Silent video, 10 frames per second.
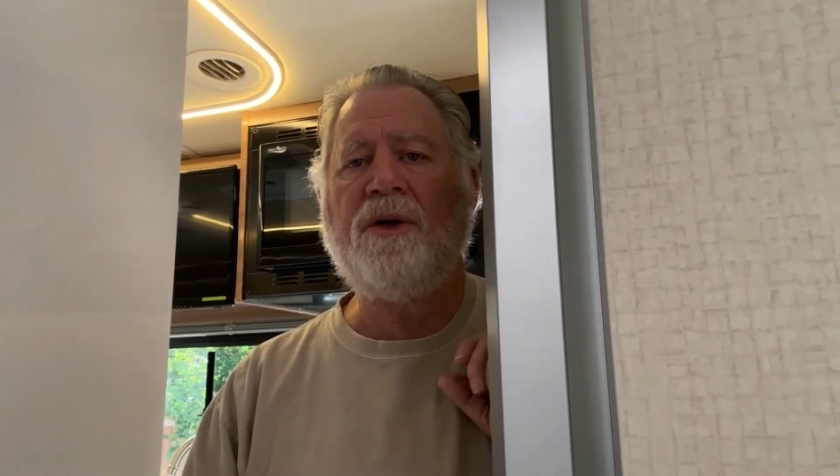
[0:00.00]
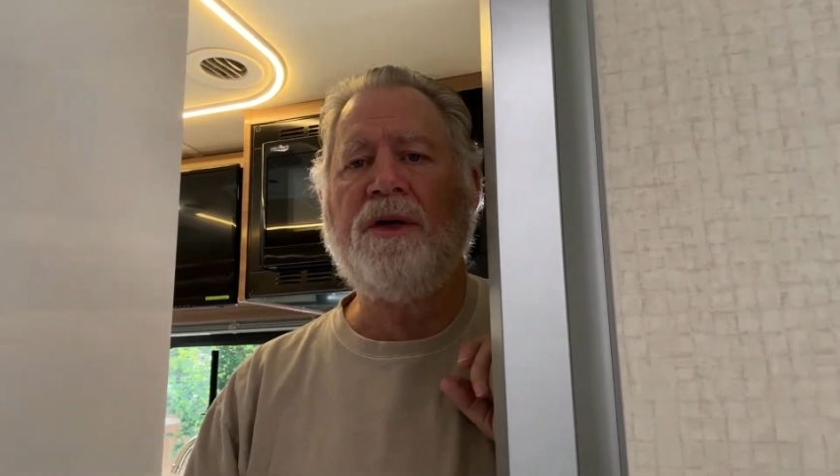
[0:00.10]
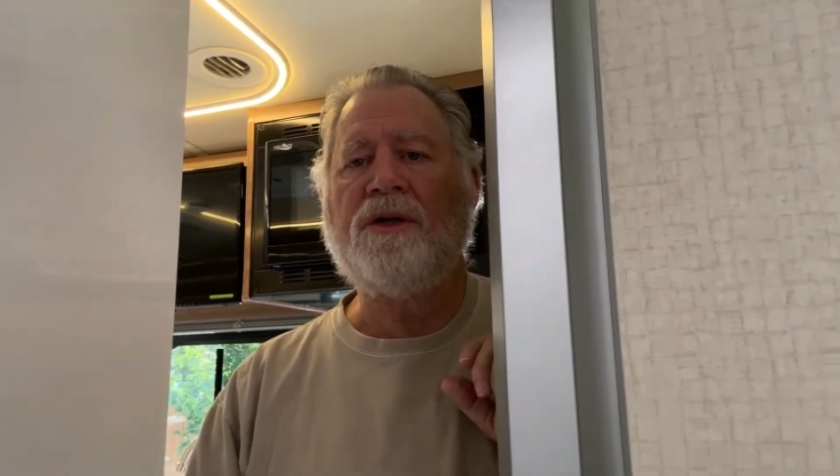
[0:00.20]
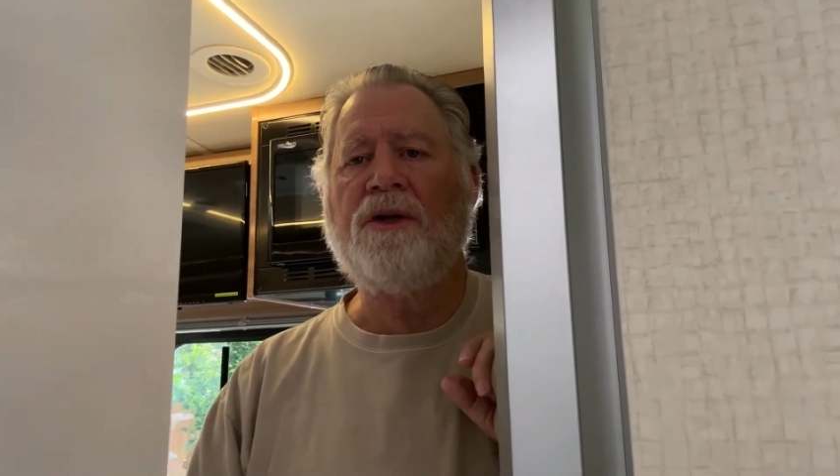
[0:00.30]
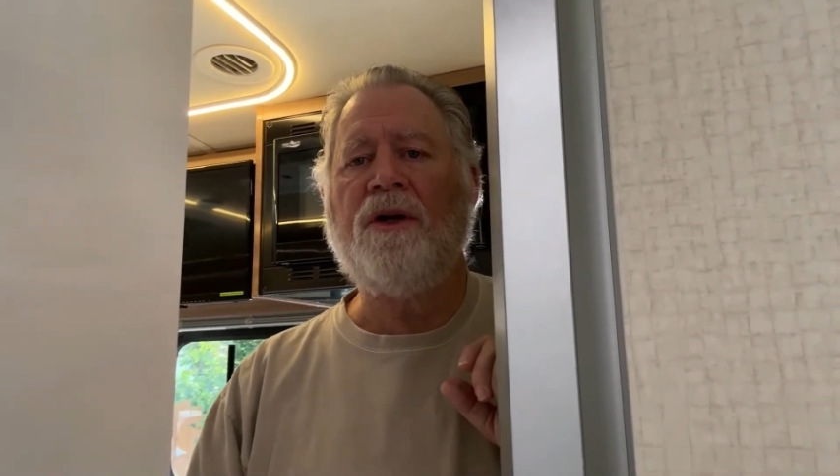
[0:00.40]

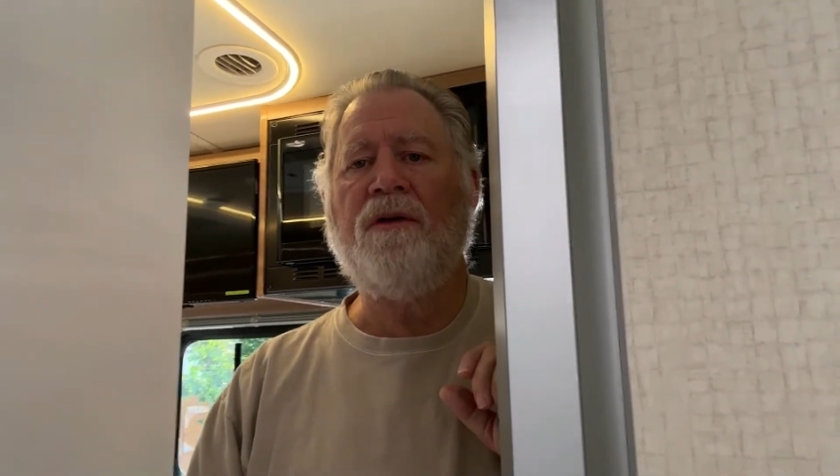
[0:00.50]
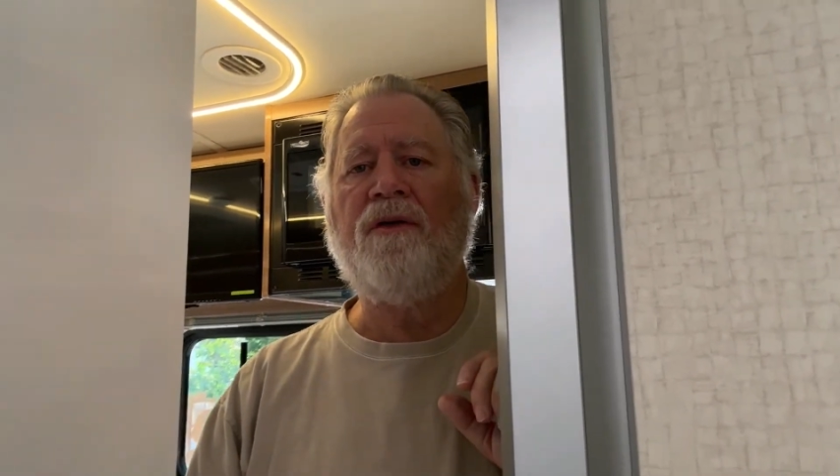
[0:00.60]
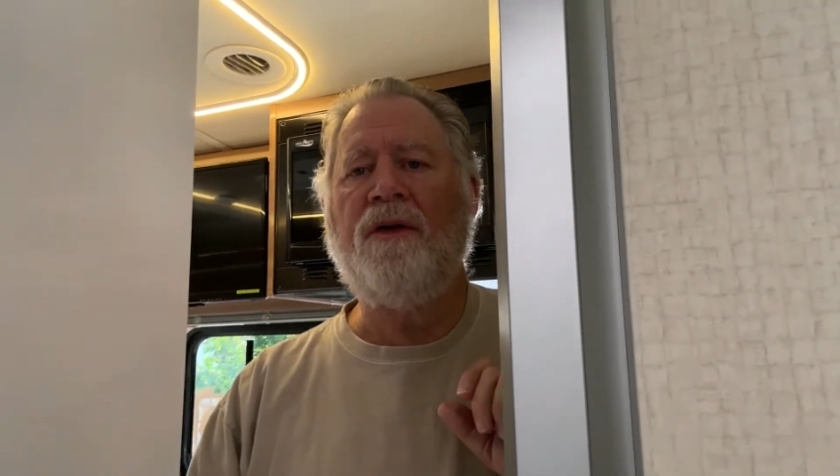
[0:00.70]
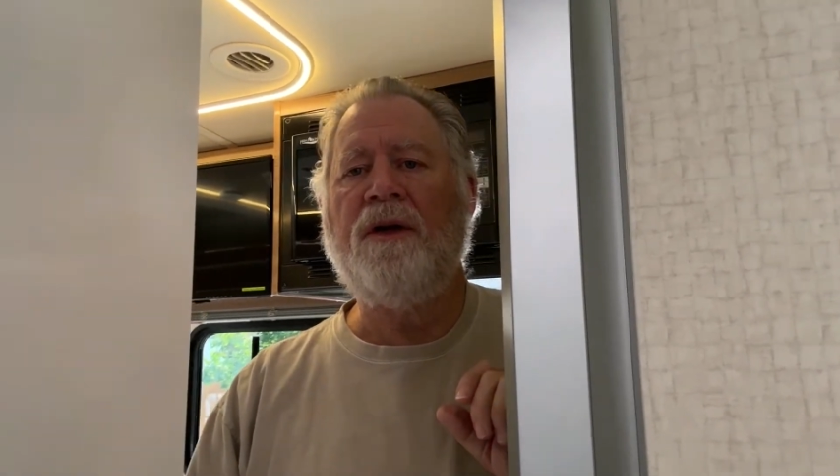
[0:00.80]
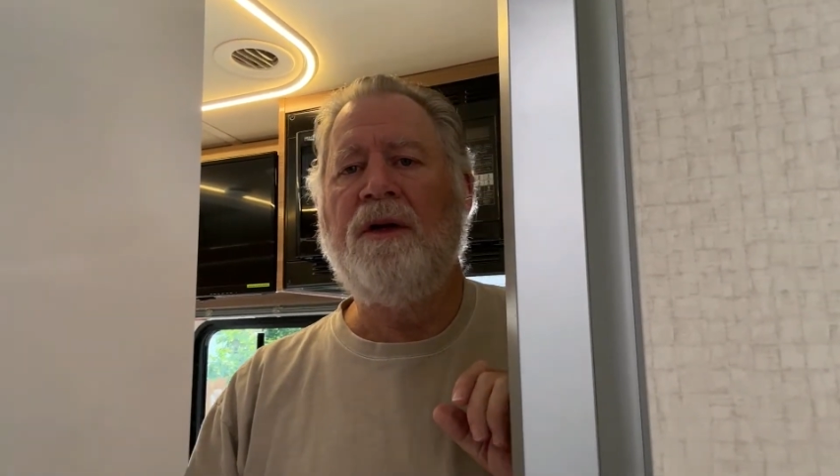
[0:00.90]

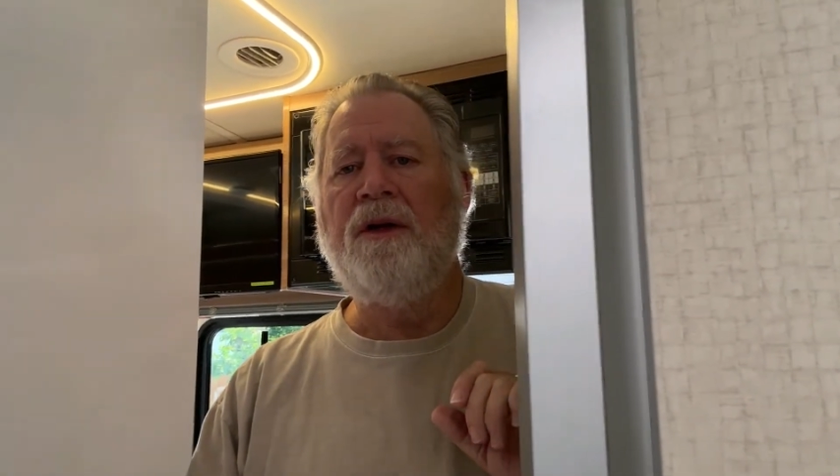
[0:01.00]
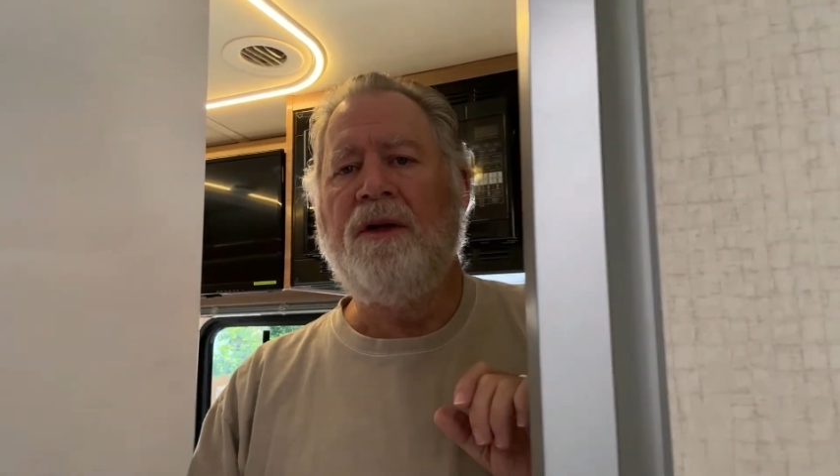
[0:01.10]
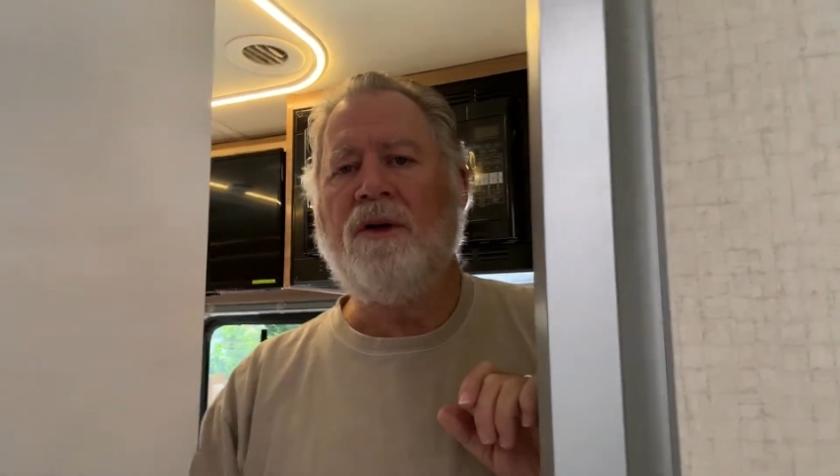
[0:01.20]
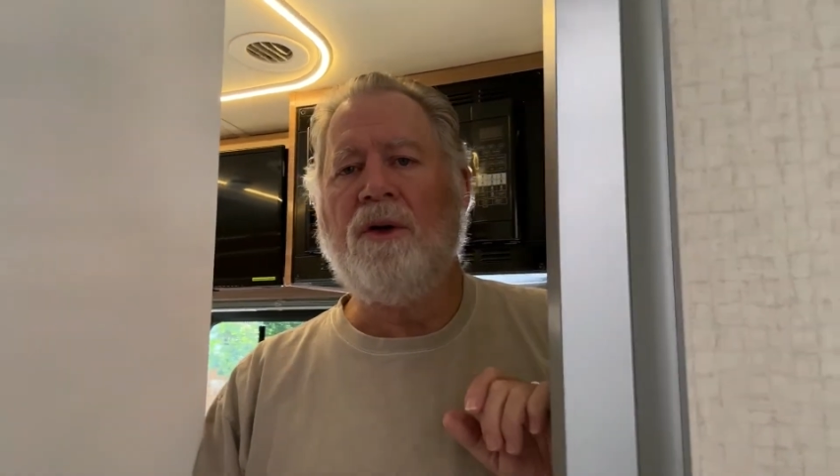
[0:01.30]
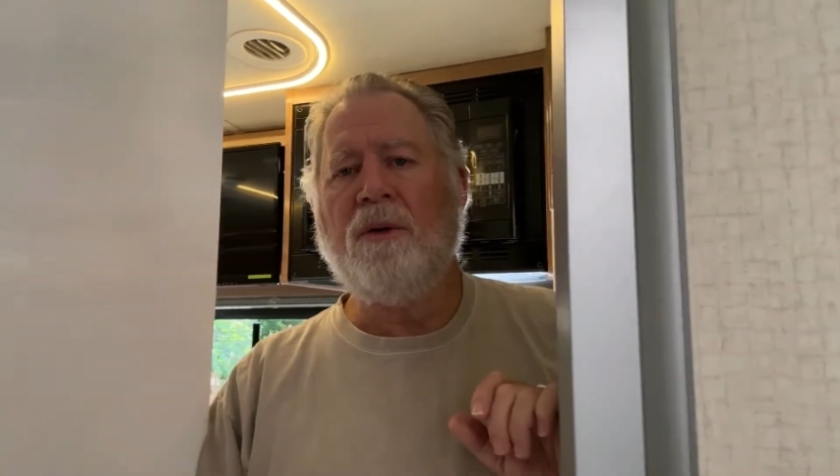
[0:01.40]
conserve
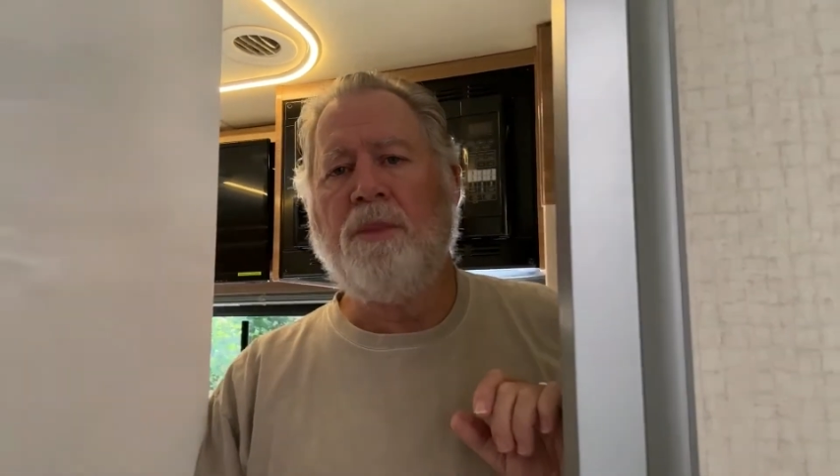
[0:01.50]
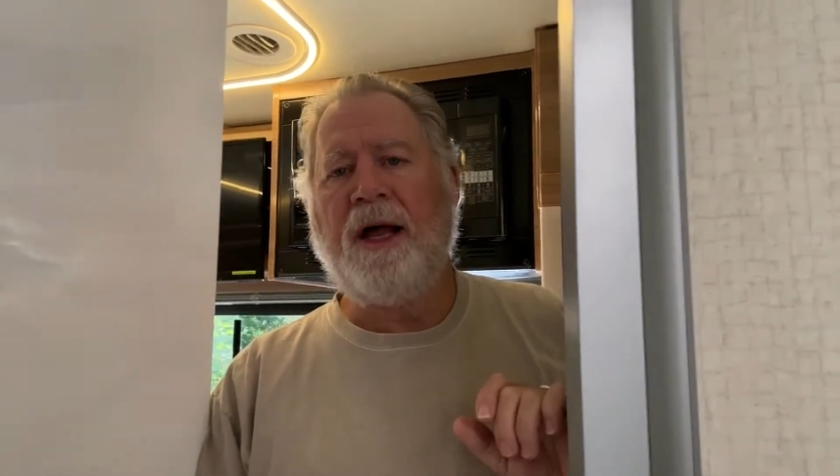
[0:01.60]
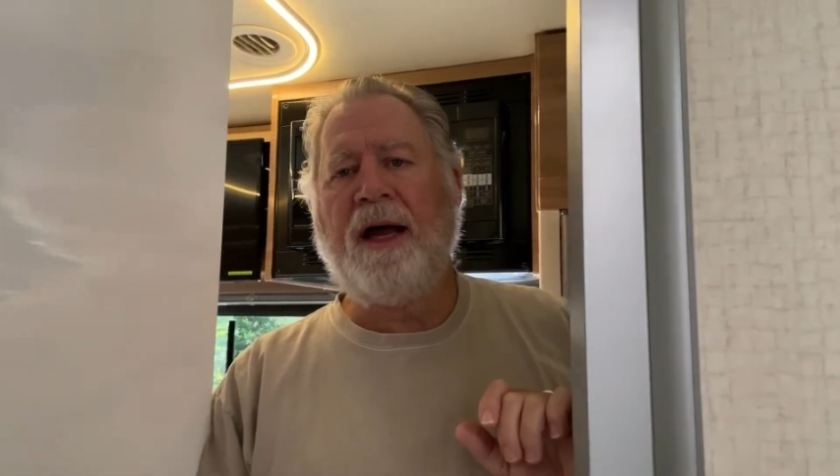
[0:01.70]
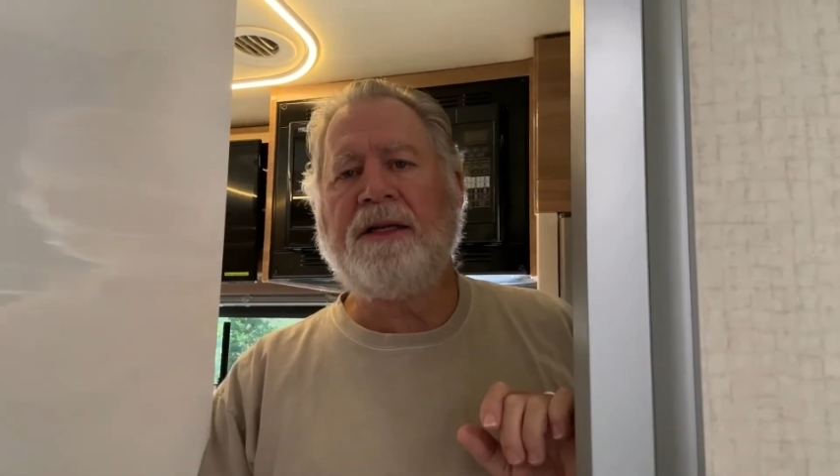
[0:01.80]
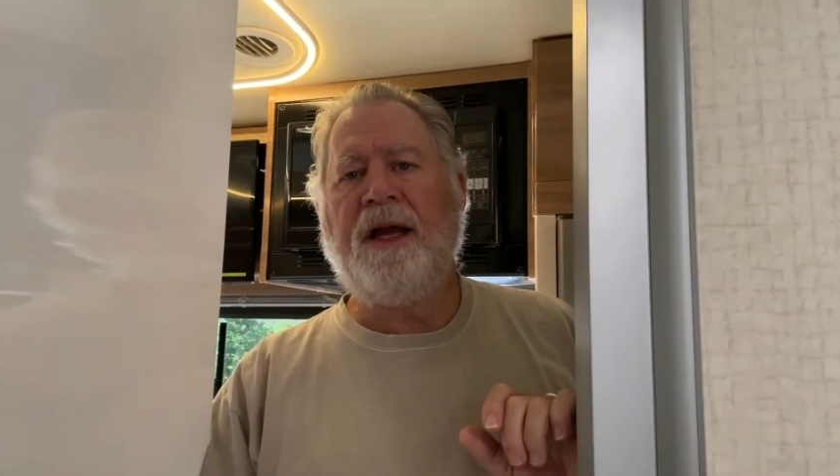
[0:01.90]
your
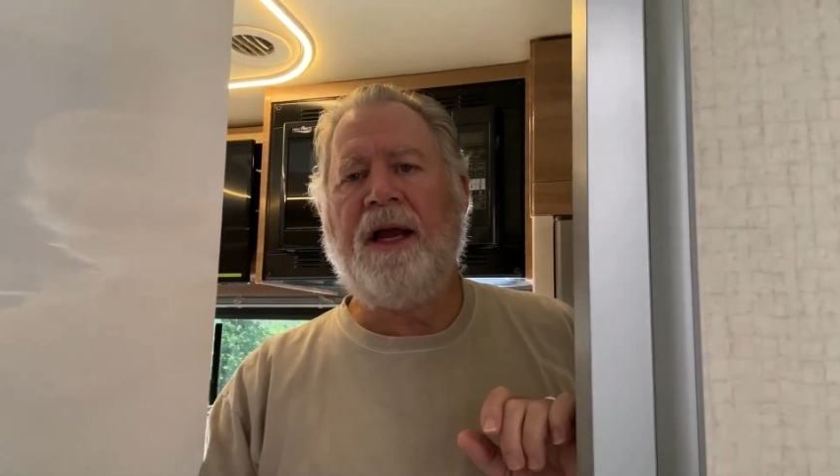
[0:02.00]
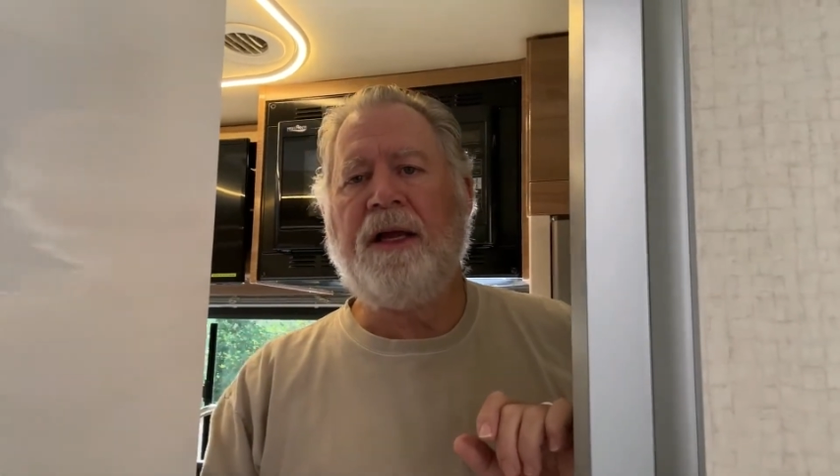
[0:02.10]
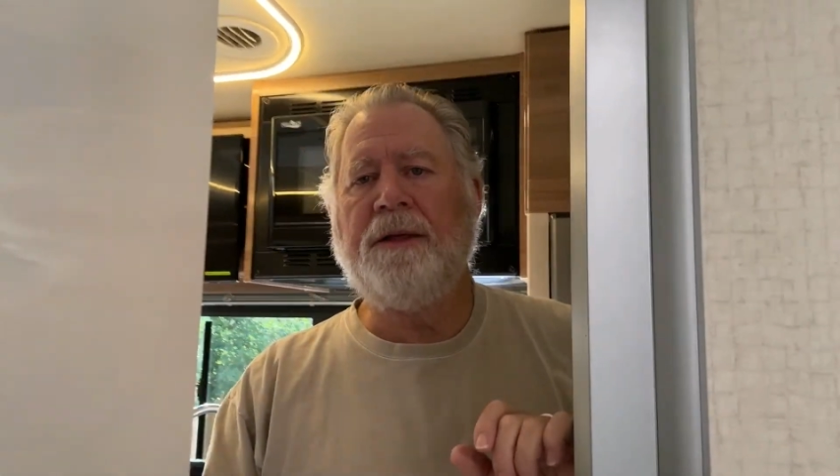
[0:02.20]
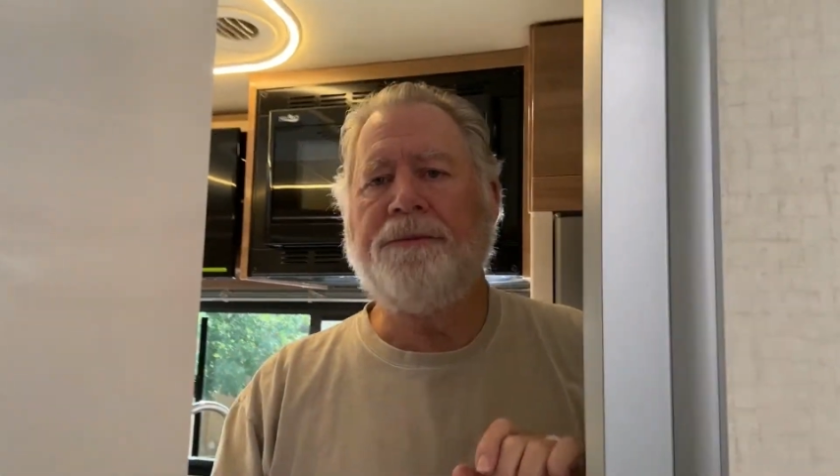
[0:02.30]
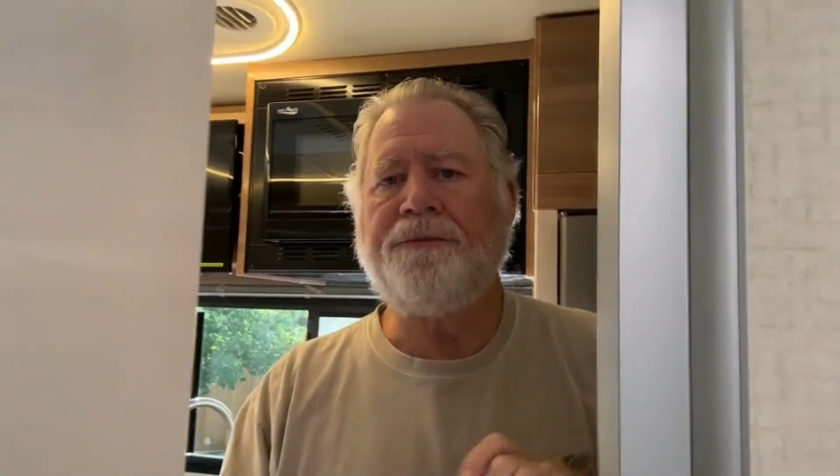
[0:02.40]
black tank,